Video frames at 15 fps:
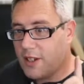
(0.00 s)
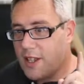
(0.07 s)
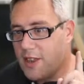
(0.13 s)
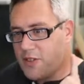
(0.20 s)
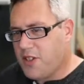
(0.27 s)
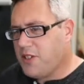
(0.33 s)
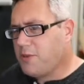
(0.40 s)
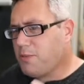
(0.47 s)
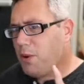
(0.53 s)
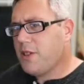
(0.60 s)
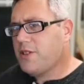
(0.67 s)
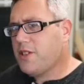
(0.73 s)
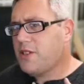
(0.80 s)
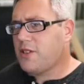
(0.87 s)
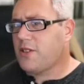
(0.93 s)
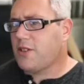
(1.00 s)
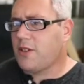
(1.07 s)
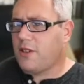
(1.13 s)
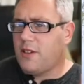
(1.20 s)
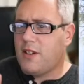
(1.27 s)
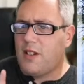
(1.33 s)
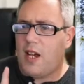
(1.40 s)
This
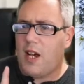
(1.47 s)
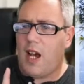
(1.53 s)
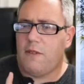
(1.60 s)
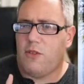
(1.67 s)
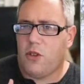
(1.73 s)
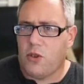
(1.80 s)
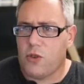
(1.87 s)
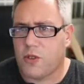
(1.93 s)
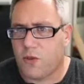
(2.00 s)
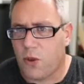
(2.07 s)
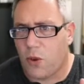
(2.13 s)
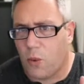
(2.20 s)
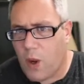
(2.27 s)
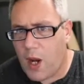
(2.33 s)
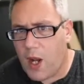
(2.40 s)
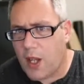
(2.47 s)
processor I've used for a while,